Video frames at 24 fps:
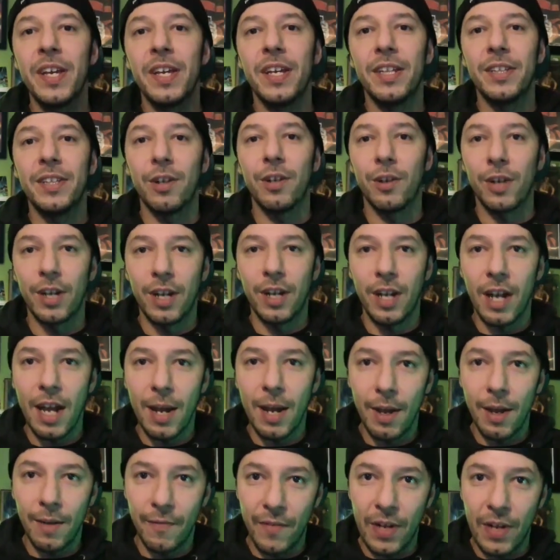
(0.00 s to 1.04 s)
They're gonna
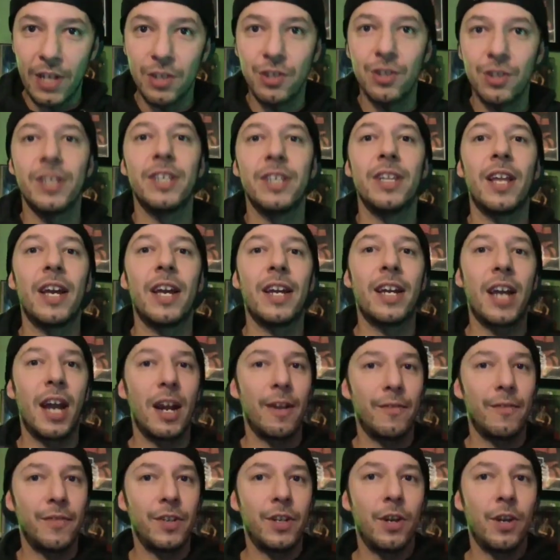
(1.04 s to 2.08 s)
eventually like kind
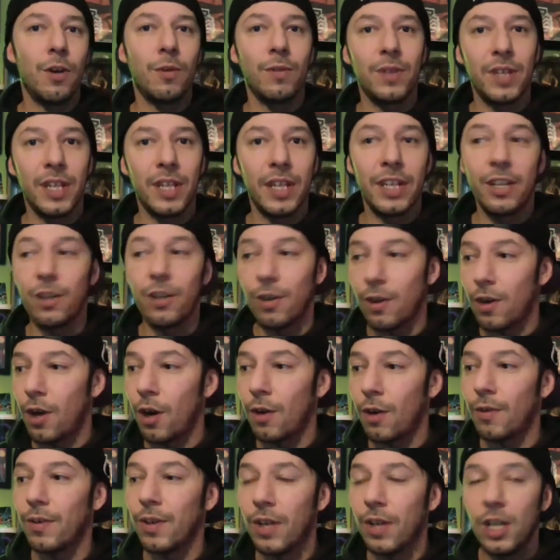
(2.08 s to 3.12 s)
of you know linger
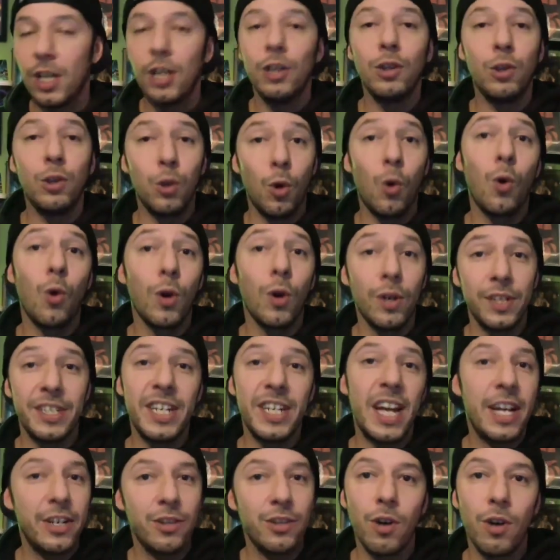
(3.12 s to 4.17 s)
or lure
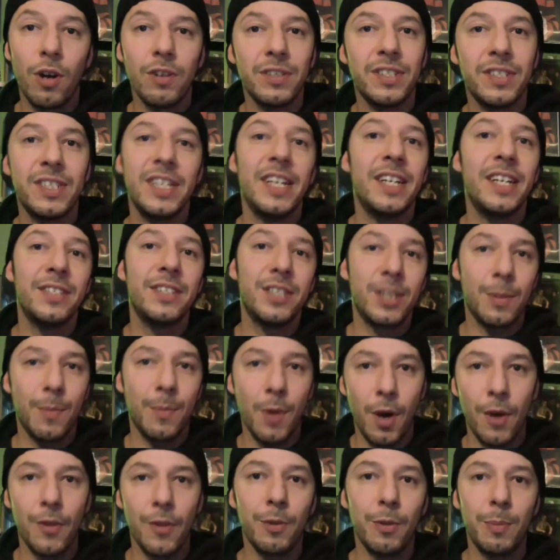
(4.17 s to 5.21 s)
Daniel Garcia and some
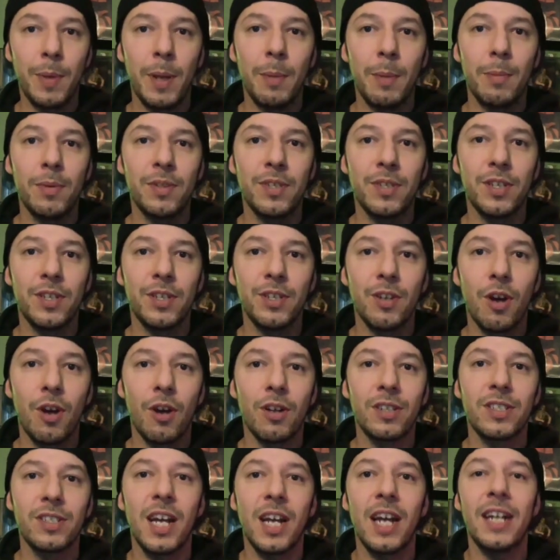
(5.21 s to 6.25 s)
other people to the
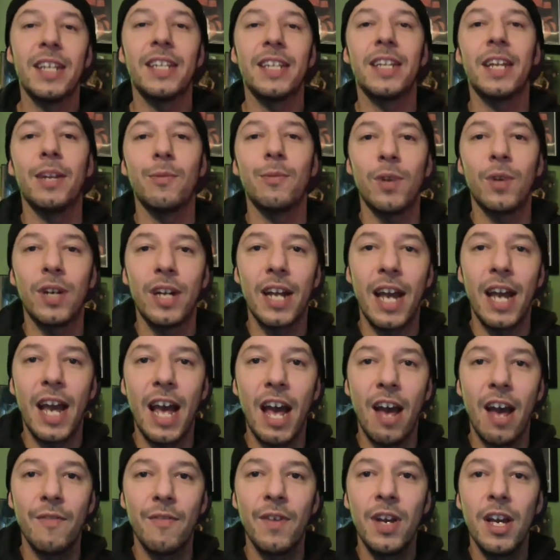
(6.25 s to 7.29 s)
dark side, and then we're gonna
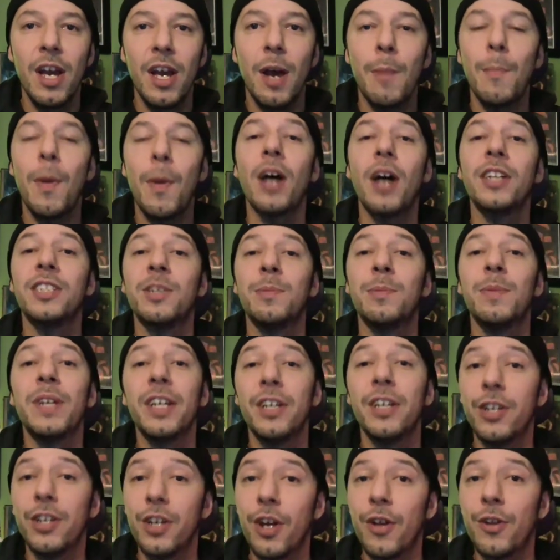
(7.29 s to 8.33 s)
have possibly
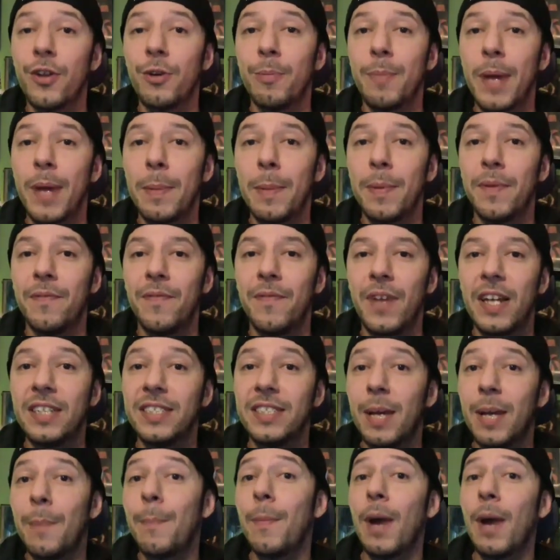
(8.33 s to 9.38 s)
another babyface
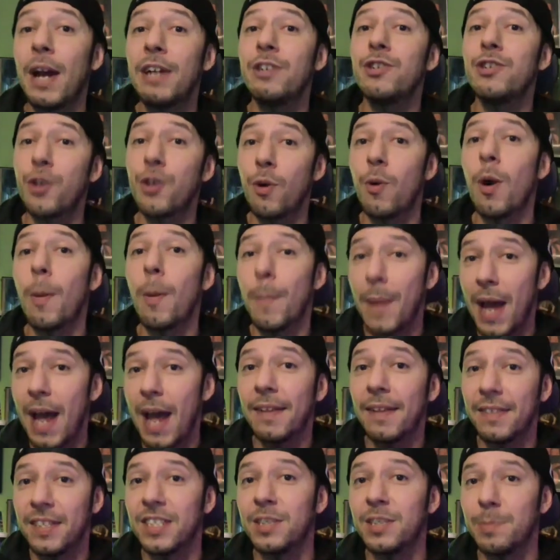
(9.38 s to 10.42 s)
that might show up
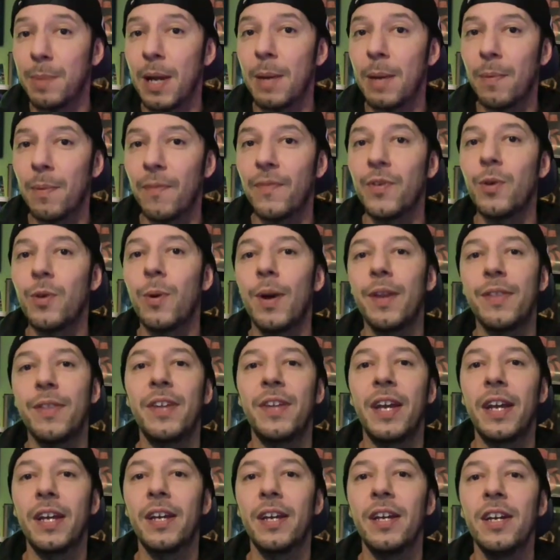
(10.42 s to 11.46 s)
at this pay per view. I
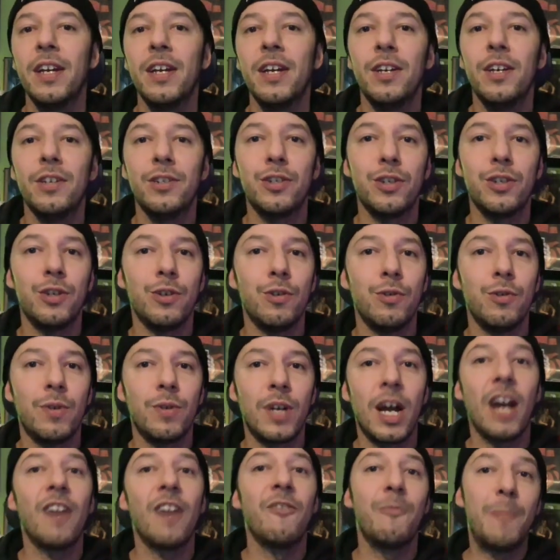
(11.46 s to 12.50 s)
think to
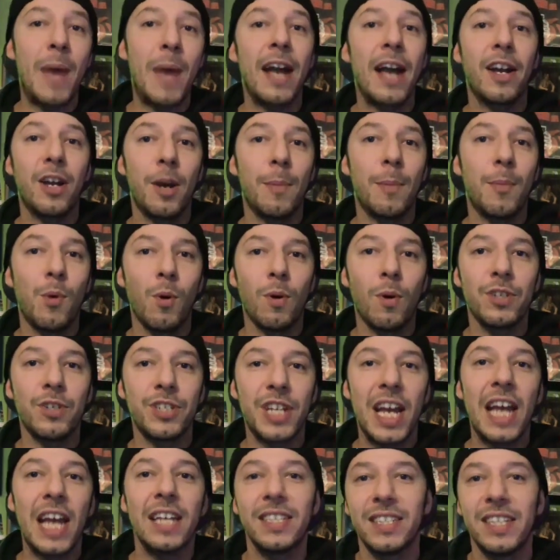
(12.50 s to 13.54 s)
kind of back up Orange
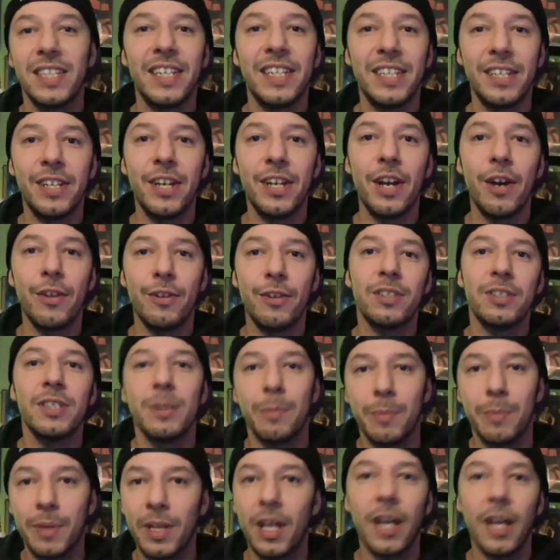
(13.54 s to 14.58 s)
Cassidy and the others
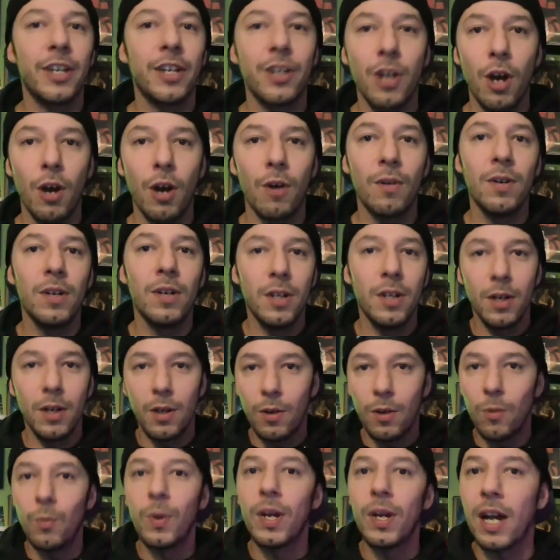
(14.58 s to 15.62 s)
and be like, no
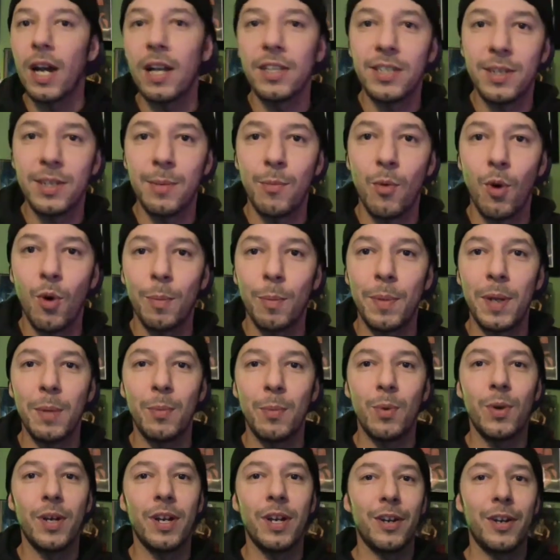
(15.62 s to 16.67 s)
we got some more
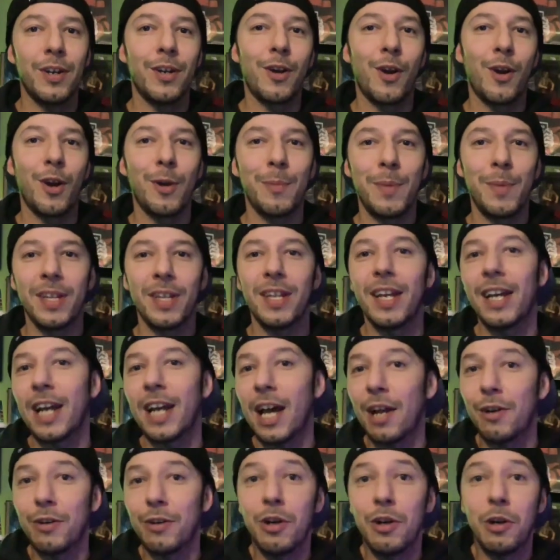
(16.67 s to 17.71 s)
people here. You know what I mean? Like, I
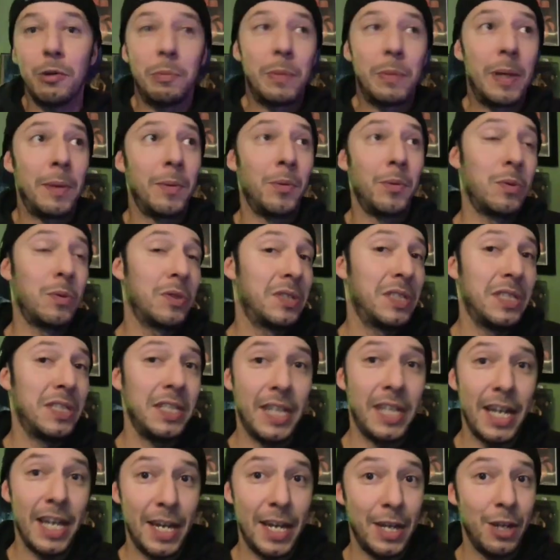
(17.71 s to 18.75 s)
don't know. Maybe we'll see
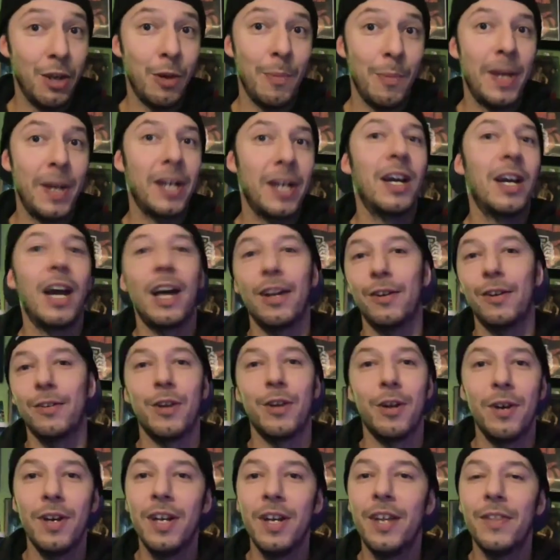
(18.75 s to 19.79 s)
Kenny Omega. I don't know.